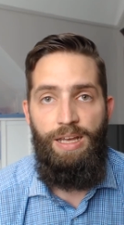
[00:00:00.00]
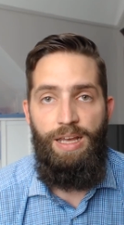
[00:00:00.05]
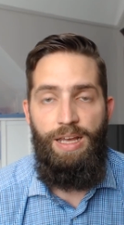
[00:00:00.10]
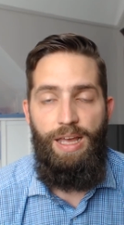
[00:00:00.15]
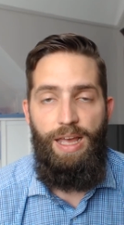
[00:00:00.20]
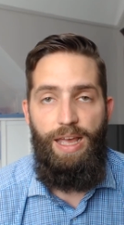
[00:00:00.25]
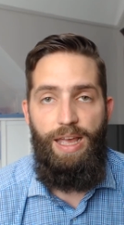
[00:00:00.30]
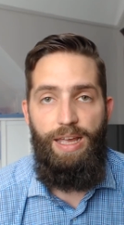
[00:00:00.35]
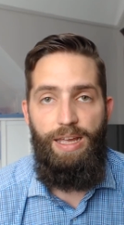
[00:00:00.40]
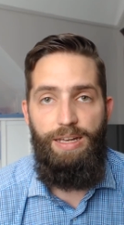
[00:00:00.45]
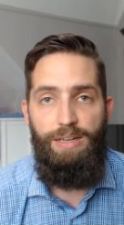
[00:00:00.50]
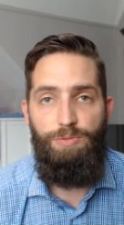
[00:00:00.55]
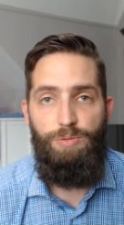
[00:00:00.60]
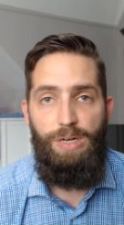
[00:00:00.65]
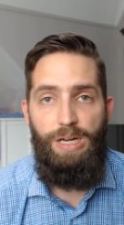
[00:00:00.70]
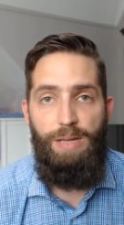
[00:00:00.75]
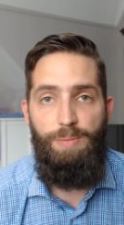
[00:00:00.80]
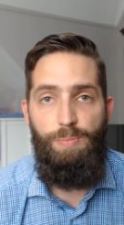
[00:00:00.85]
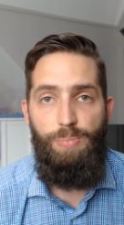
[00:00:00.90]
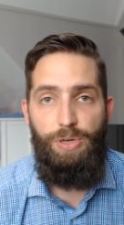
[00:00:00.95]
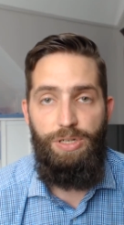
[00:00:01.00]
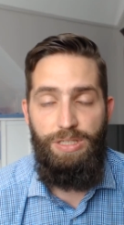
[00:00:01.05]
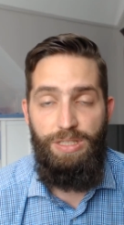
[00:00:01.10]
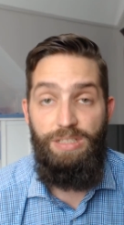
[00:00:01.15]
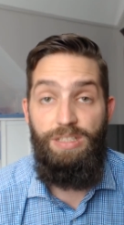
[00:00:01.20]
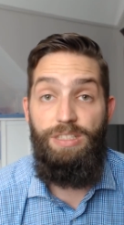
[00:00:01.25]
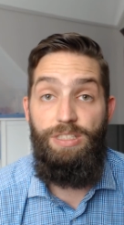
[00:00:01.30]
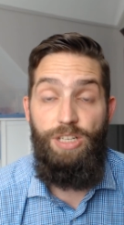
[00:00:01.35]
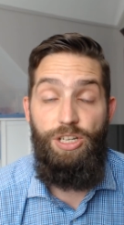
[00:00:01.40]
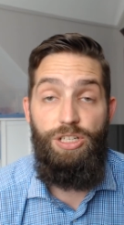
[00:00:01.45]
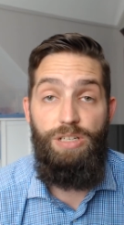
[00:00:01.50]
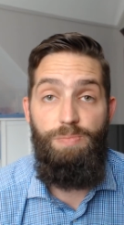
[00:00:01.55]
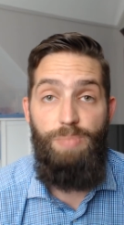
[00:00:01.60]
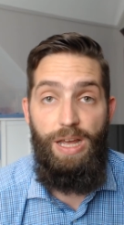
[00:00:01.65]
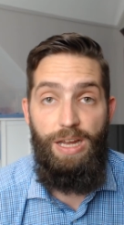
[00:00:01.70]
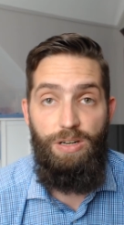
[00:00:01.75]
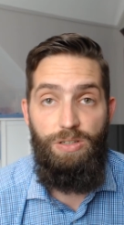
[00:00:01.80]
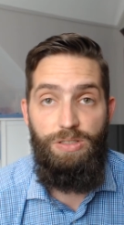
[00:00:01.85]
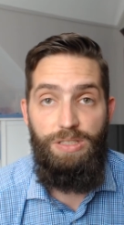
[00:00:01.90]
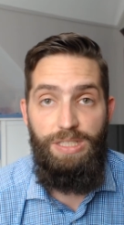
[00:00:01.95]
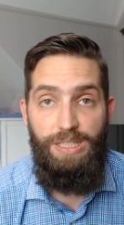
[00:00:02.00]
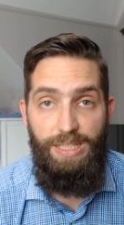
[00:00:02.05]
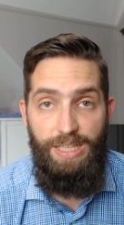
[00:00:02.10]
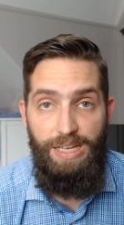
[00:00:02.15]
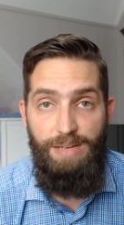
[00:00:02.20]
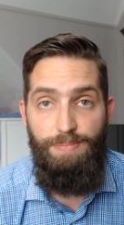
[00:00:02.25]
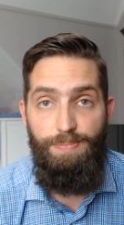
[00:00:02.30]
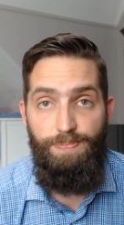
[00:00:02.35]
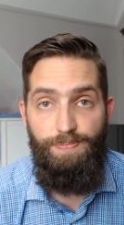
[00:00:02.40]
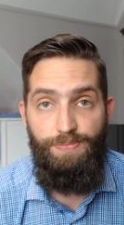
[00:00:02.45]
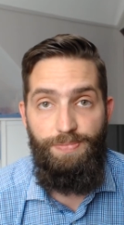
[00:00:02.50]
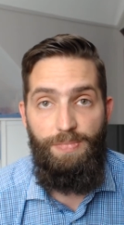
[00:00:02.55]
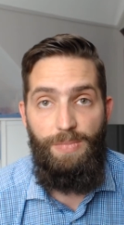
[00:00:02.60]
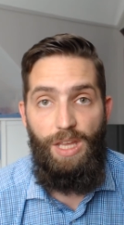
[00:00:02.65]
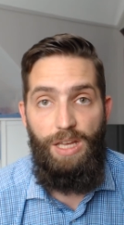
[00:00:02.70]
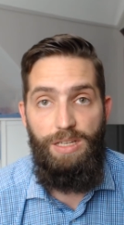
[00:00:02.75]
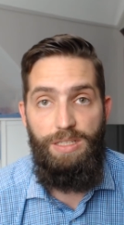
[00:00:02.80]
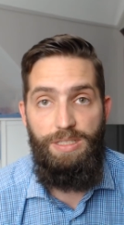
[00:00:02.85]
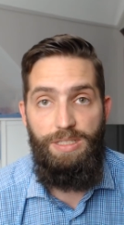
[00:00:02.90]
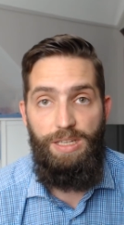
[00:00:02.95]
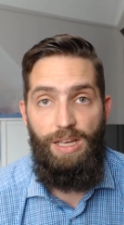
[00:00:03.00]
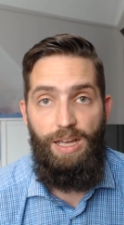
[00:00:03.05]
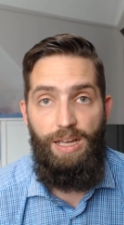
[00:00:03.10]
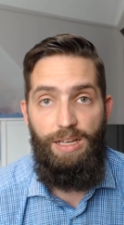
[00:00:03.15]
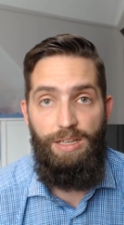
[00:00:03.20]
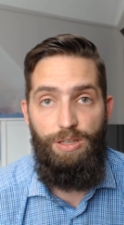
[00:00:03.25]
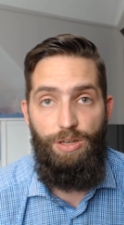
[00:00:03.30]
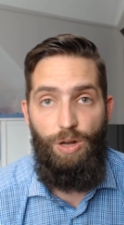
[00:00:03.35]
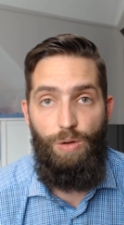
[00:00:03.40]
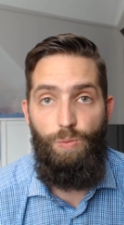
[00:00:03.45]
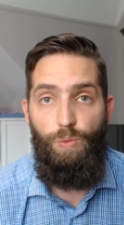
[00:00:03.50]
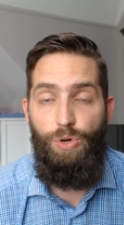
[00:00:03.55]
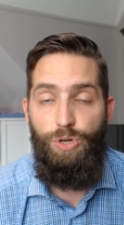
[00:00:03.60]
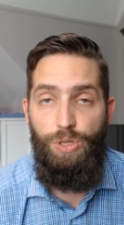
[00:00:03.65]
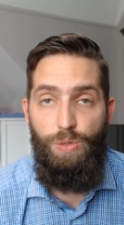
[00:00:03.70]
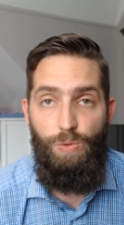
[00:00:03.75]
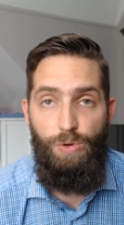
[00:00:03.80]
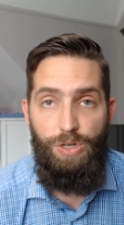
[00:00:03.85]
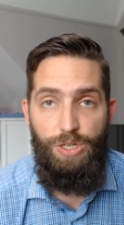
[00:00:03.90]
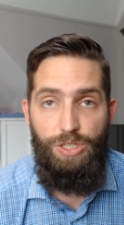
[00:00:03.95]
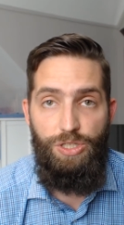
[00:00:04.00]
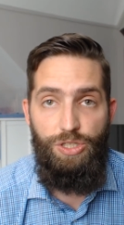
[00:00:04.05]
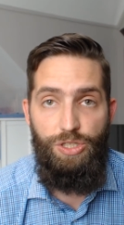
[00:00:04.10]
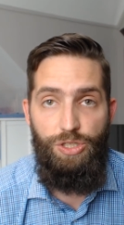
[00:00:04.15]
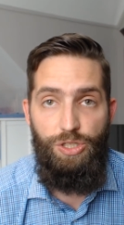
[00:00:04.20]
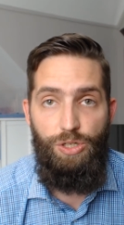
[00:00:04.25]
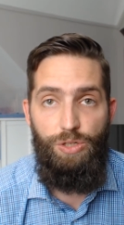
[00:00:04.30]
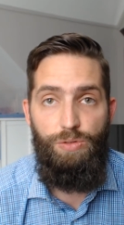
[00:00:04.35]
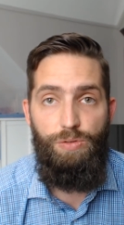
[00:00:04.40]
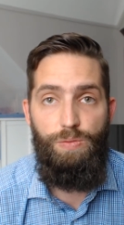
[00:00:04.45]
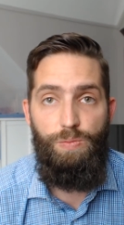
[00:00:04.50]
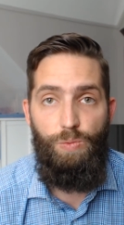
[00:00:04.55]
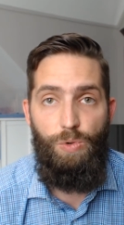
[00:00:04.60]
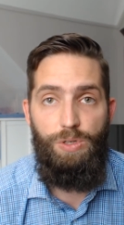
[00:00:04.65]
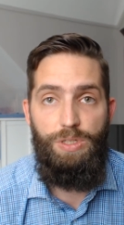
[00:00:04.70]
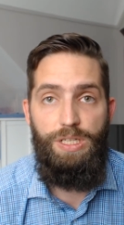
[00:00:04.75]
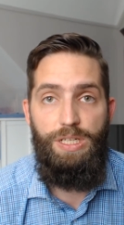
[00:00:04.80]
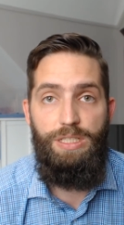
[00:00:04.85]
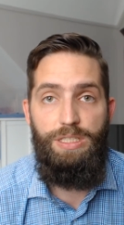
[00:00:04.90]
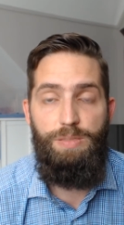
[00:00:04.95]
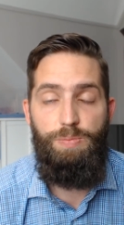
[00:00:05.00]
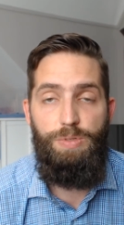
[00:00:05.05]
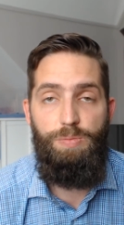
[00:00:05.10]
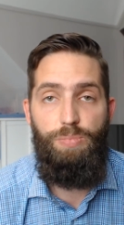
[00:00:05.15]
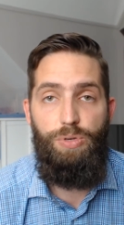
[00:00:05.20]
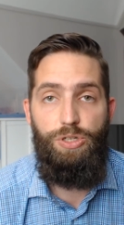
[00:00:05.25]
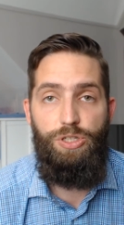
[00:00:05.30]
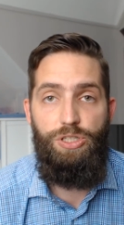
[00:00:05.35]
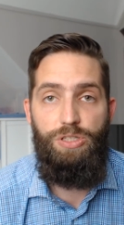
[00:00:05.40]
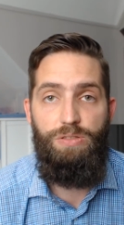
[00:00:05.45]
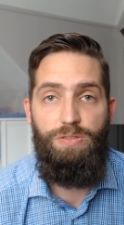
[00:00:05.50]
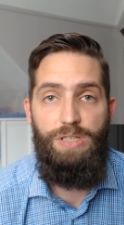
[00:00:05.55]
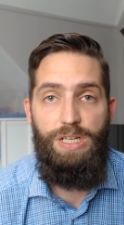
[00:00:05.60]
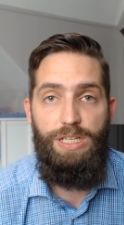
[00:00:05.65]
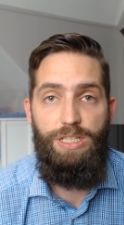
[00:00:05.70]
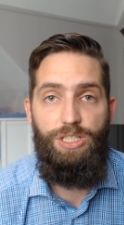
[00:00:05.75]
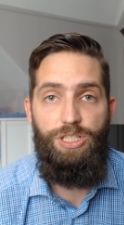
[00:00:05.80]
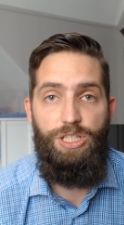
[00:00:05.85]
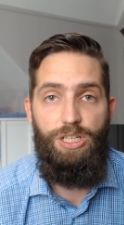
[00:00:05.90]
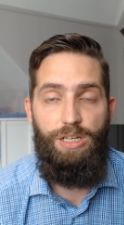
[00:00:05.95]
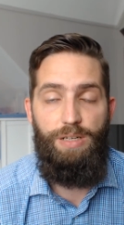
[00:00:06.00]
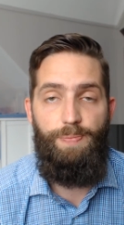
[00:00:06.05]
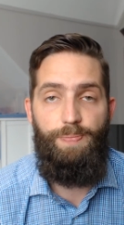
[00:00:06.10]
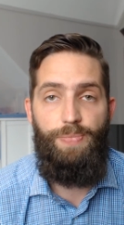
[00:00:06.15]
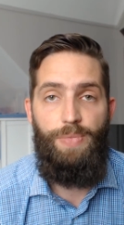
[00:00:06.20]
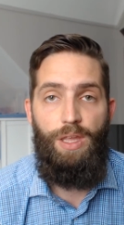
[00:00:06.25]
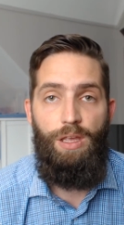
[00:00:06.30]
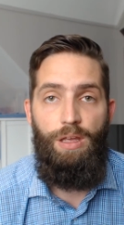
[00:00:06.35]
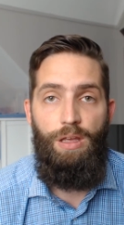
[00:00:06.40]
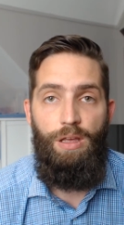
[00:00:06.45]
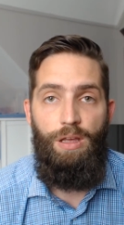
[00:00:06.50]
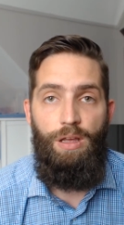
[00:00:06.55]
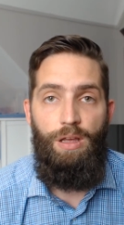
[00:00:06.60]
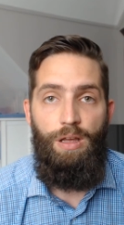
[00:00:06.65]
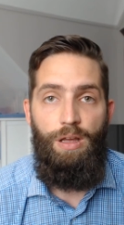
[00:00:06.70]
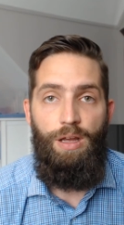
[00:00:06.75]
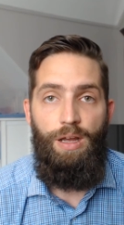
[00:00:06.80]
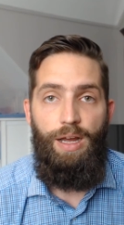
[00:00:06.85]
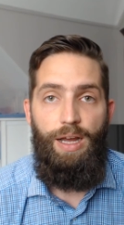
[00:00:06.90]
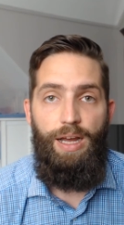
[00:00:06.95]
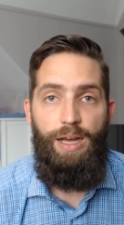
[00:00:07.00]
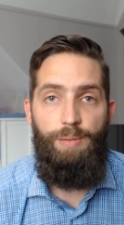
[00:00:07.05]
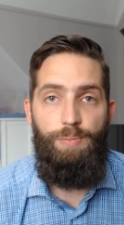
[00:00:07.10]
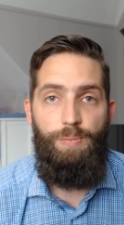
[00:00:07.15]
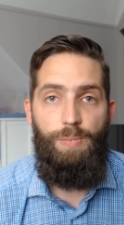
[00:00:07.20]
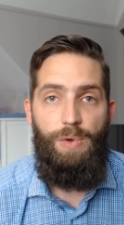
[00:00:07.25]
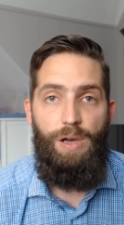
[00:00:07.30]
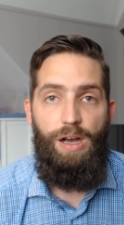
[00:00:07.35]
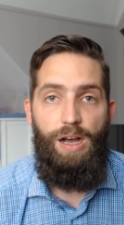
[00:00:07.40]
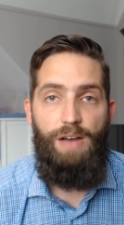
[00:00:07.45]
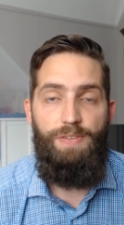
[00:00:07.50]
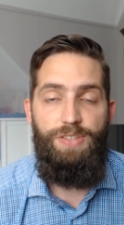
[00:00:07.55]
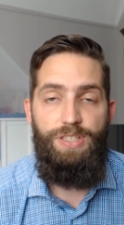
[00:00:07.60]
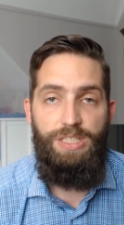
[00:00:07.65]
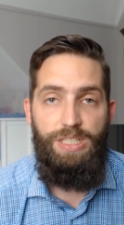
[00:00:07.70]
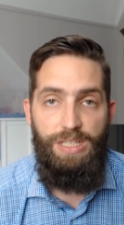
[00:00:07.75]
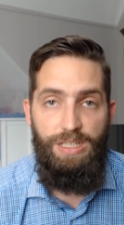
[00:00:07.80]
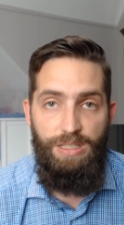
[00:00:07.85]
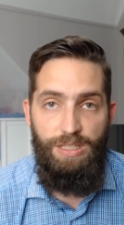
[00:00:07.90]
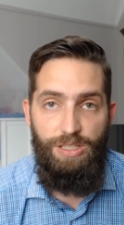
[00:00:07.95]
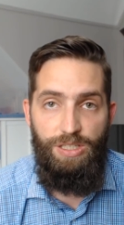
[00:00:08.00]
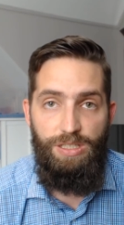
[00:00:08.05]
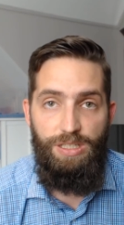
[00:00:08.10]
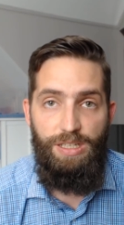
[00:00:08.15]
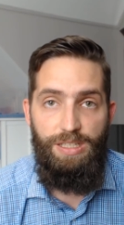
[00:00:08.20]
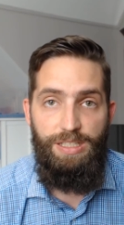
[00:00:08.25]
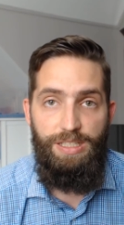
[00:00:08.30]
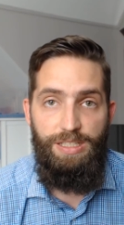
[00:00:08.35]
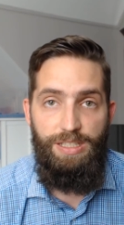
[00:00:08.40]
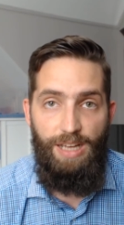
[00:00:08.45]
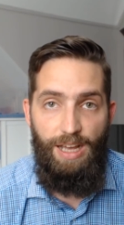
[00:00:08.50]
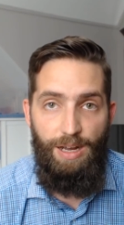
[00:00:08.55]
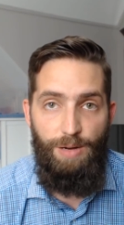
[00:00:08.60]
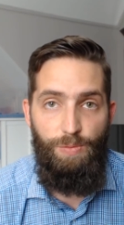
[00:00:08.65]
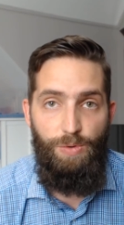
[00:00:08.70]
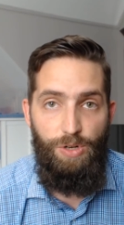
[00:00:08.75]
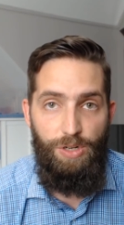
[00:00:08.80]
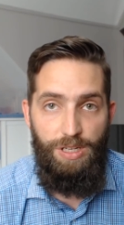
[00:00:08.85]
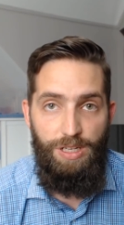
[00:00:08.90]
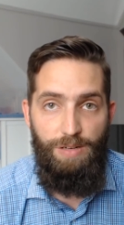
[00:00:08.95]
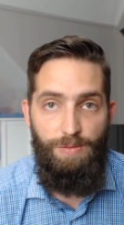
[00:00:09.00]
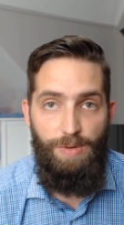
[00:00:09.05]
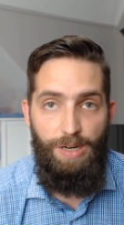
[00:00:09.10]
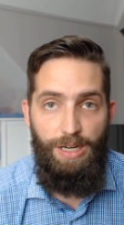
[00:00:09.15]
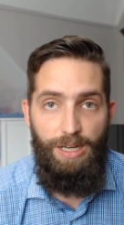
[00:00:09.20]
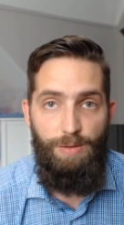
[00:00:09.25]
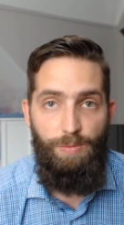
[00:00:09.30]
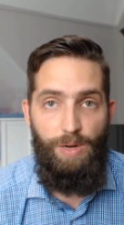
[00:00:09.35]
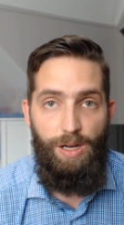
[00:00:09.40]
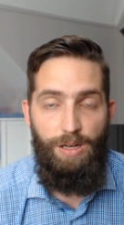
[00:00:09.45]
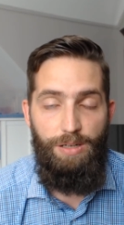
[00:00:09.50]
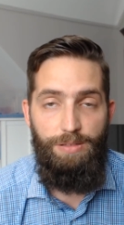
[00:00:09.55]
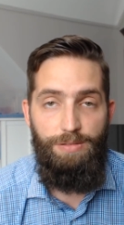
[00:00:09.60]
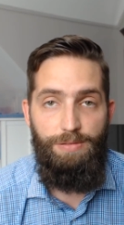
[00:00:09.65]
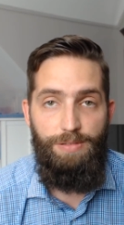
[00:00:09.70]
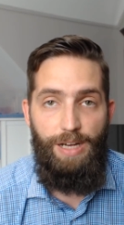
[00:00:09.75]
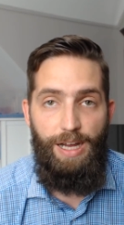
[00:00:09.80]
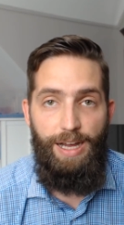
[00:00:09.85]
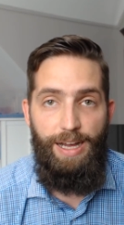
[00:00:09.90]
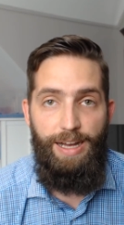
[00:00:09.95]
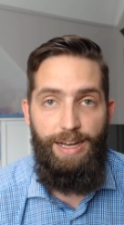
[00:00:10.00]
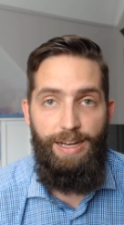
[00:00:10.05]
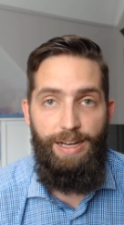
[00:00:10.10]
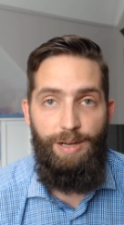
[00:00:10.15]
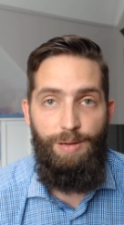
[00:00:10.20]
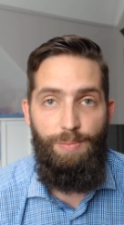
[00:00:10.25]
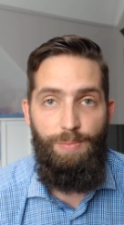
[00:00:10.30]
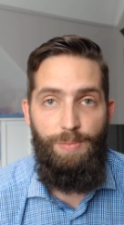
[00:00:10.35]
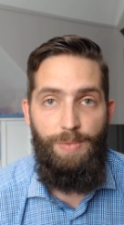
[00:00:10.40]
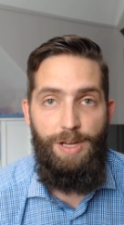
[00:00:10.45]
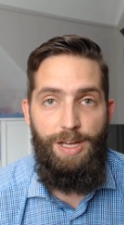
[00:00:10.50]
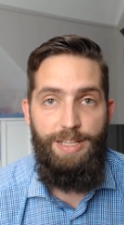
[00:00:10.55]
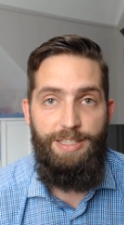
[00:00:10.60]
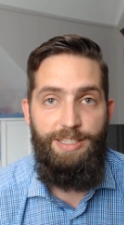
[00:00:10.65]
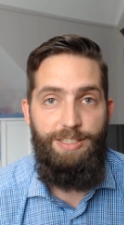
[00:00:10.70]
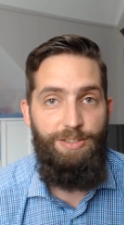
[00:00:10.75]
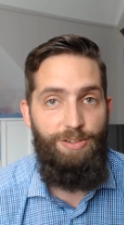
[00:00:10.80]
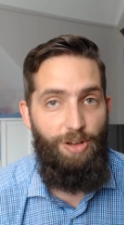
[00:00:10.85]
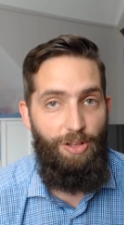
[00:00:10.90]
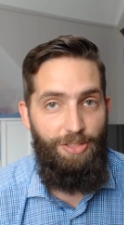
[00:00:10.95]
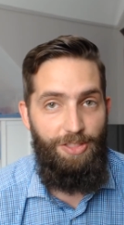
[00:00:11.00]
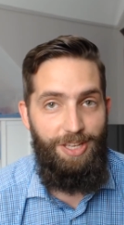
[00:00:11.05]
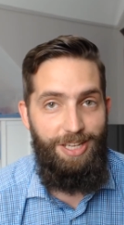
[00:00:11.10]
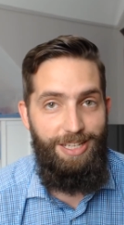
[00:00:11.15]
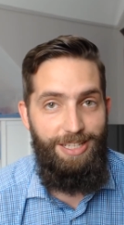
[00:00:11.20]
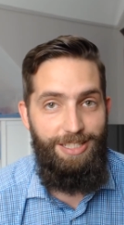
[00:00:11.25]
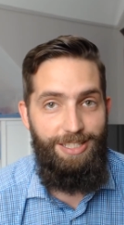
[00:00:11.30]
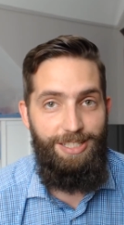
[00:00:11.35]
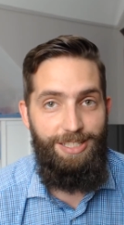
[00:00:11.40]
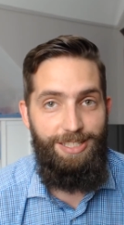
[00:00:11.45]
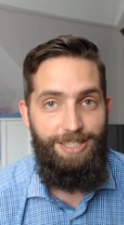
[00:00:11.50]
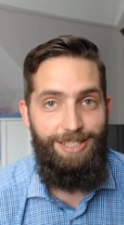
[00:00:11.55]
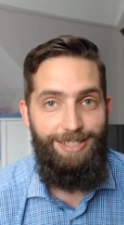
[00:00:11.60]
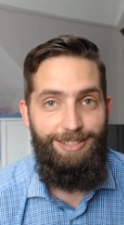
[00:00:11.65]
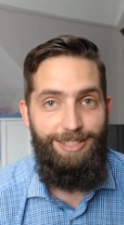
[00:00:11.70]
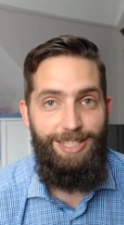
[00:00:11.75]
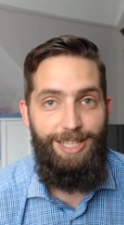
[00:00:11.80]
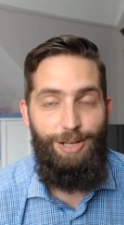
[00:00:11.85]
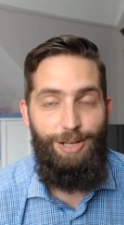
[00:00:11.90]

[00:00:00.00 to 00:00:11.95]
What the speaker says: and really putting the decision back onto them and saying, what do you want us to do and what gets pushed till next year. I've seen this start working really well. It's not the easiest thing to get